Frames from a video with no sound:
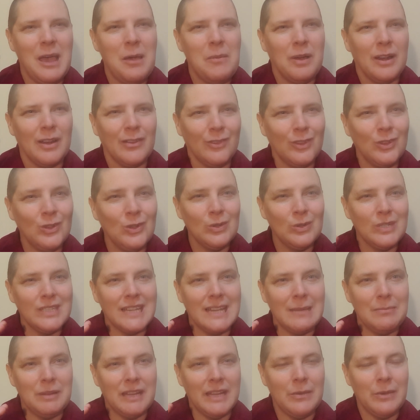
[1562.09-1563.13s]
But if you
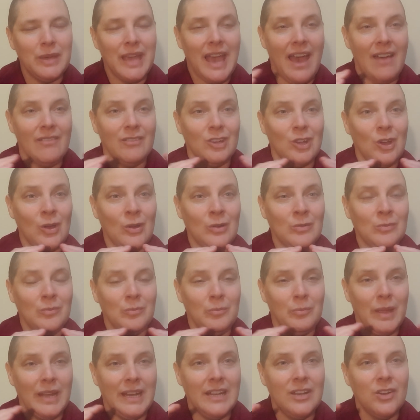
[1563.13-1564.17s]
deeply, we have
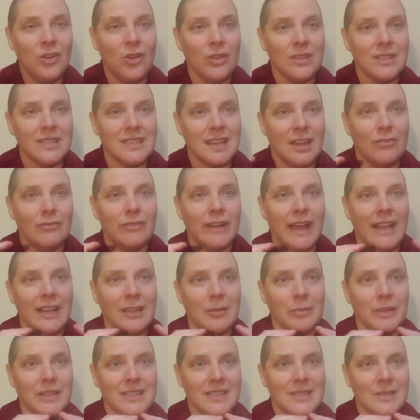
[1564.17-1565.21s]
many non-self
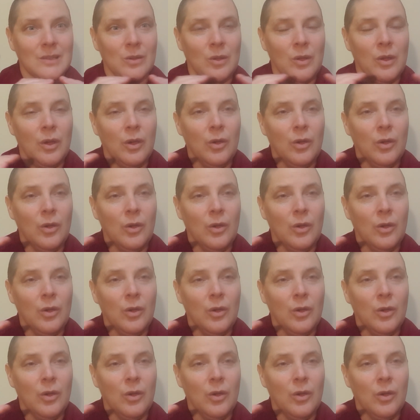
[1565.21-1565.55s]
elements